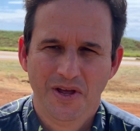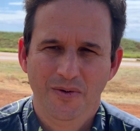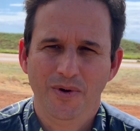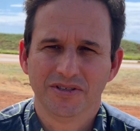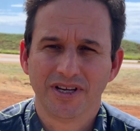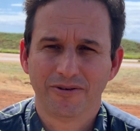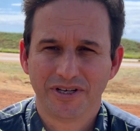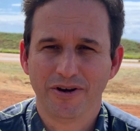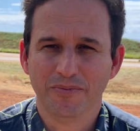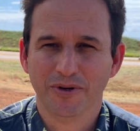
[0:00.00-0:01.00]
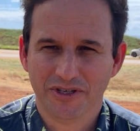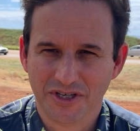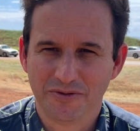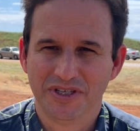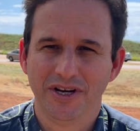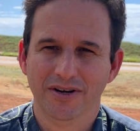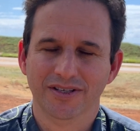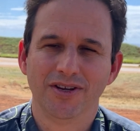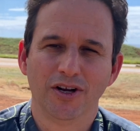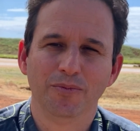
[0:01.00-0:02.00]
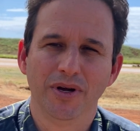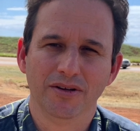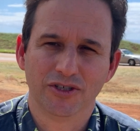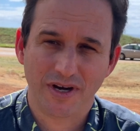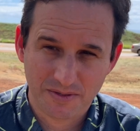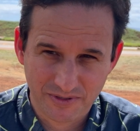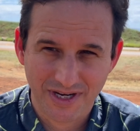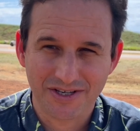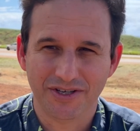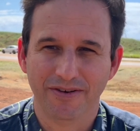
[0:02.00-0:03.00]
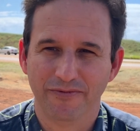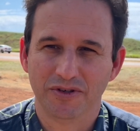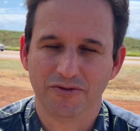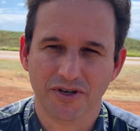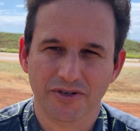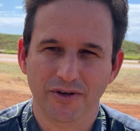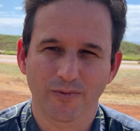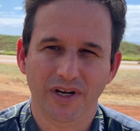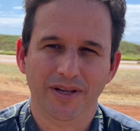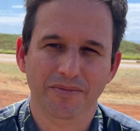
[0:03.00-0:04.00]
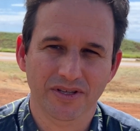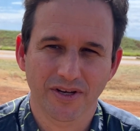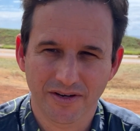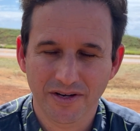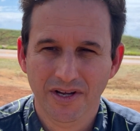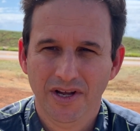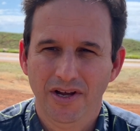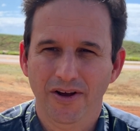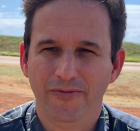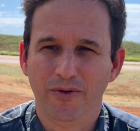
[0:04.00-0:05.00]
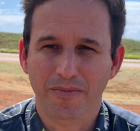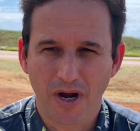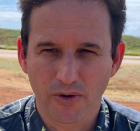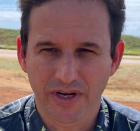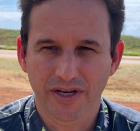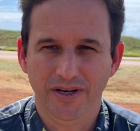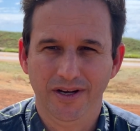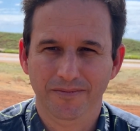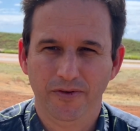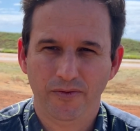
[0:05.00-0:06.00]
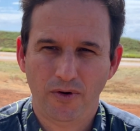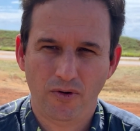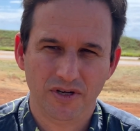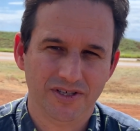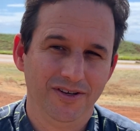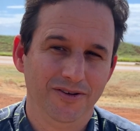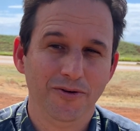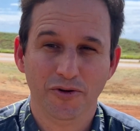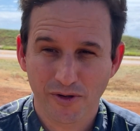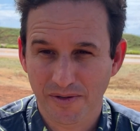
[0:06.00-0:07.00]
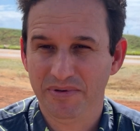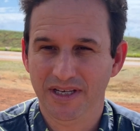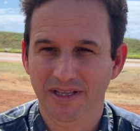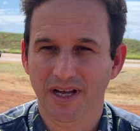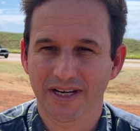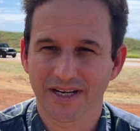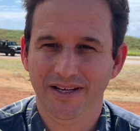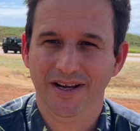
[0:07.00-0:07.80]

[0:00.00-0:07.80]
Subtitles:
Well, Secretary Buttigieg was here to talk about transportation infrastructure and what can be done for Maui. Of course, the Honua-Pi'ilani